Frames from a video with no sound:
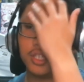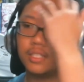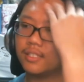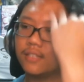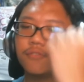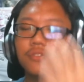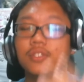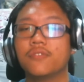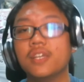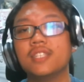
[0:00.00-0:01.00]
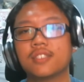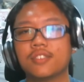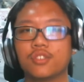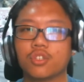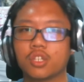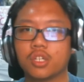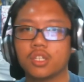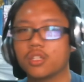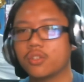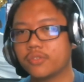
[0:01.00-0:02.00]
He's the faceless Joker,
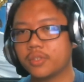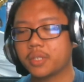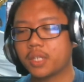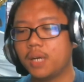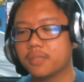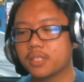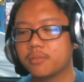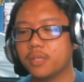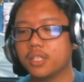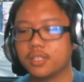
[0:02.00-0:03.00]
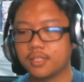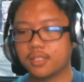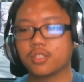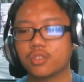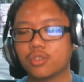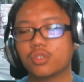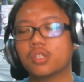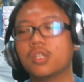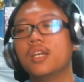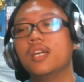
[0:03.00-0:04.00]
you know, from the comics, but he's still the Joker.